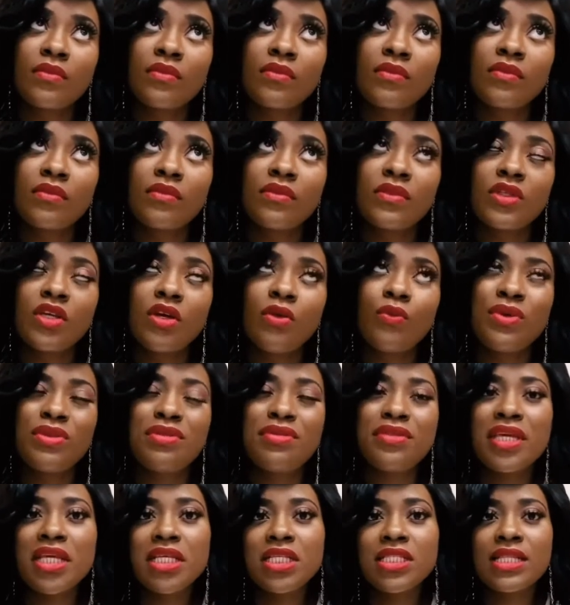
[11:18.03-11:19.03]
with things
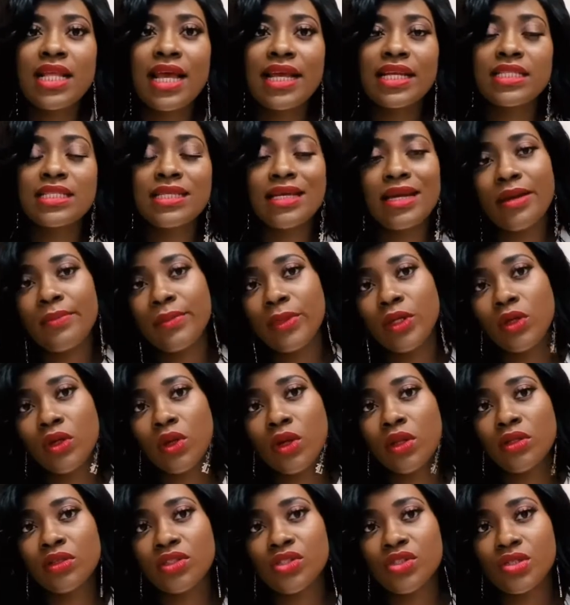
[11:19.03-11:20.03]
like
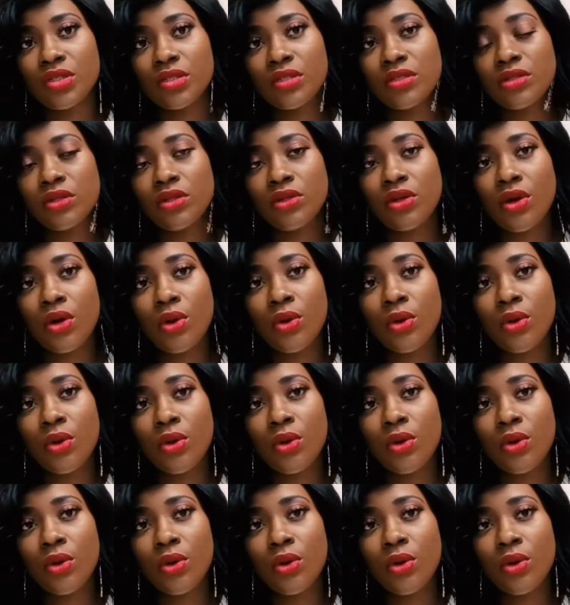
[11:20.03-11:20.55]
terminologies, you know,